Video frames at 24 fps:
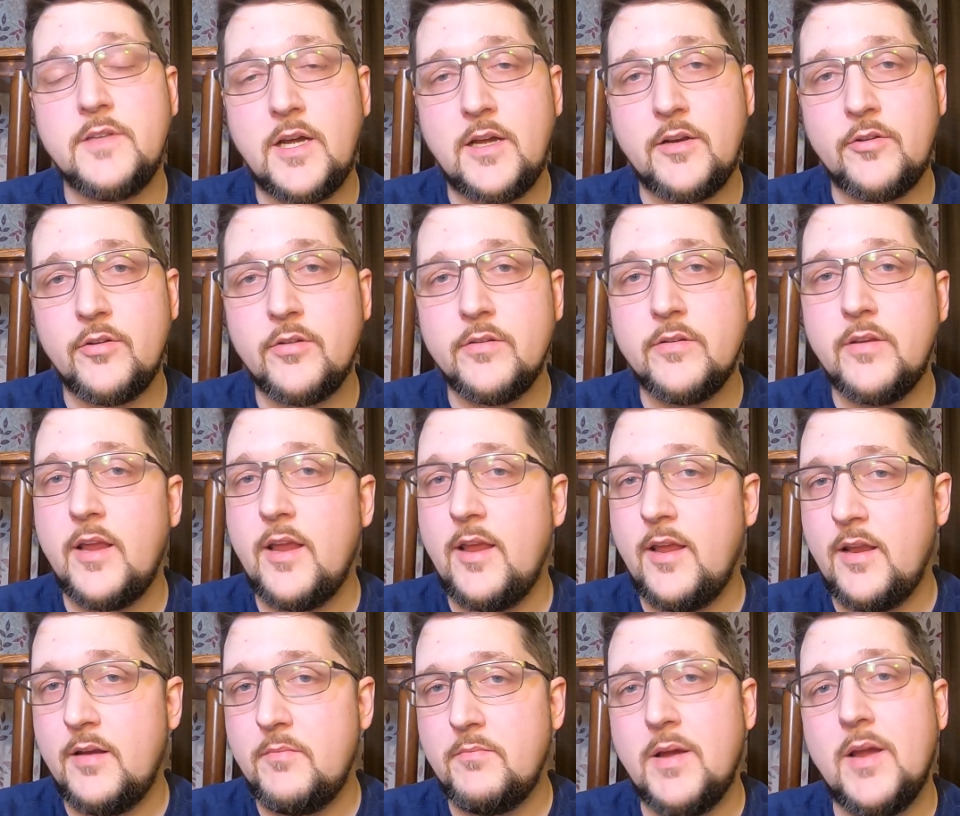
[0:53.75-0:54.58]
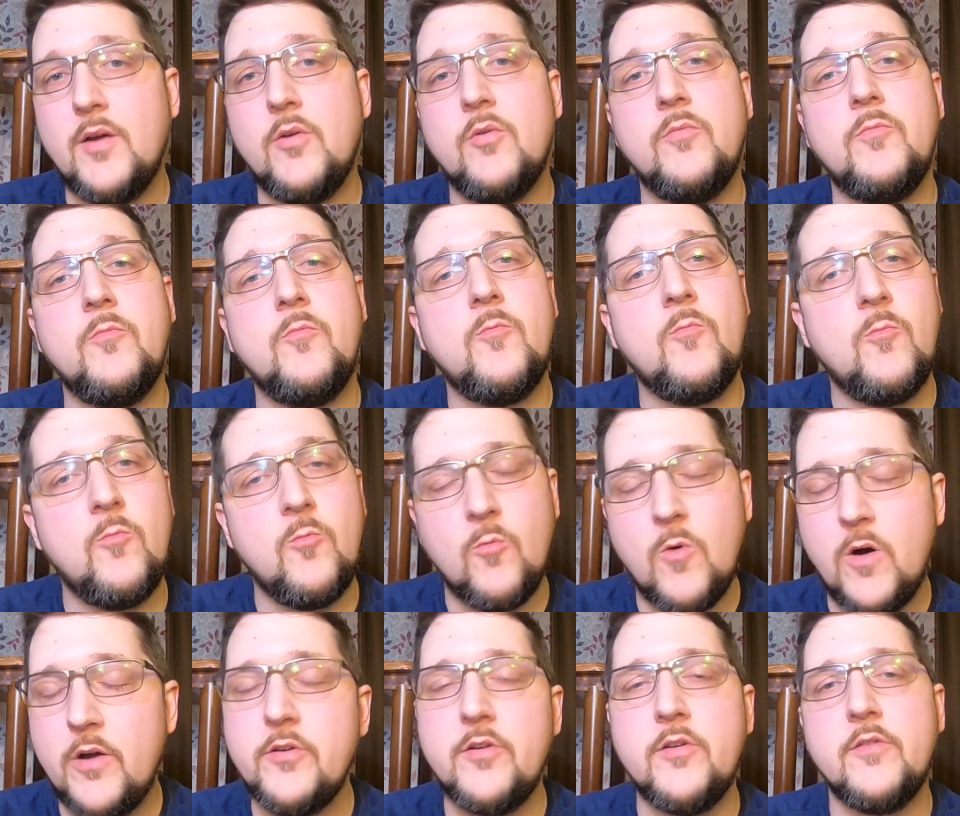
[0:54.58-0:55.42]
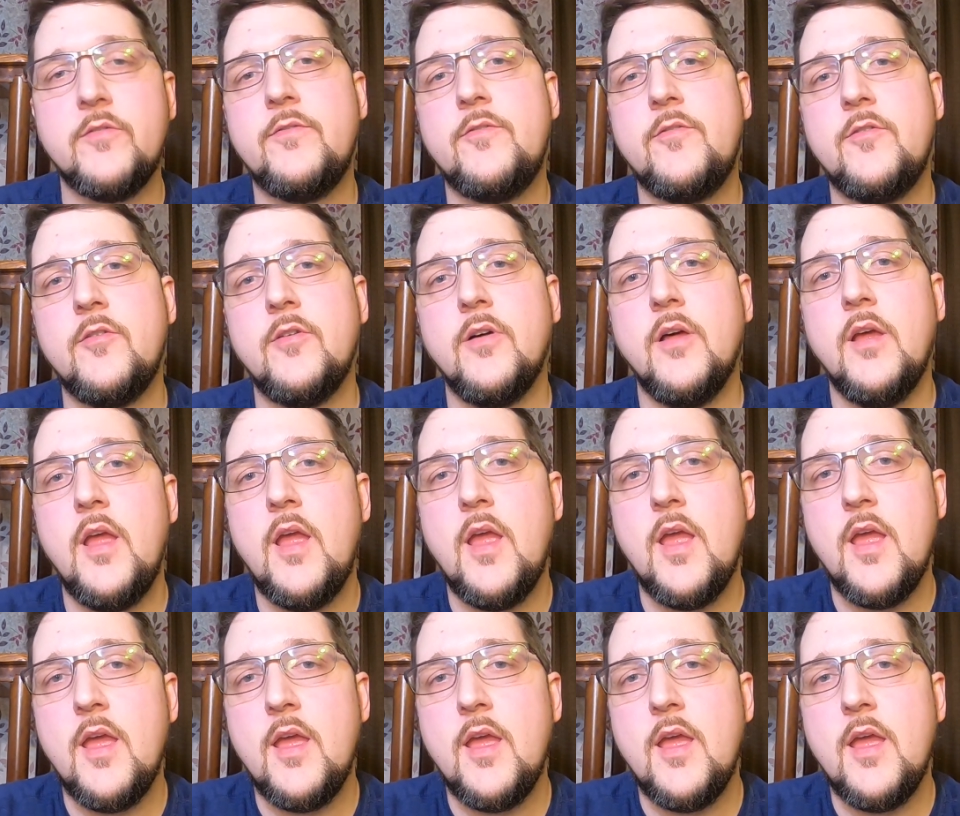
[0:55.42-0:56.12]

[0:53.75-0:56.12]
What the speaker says: Donald, and my wonderful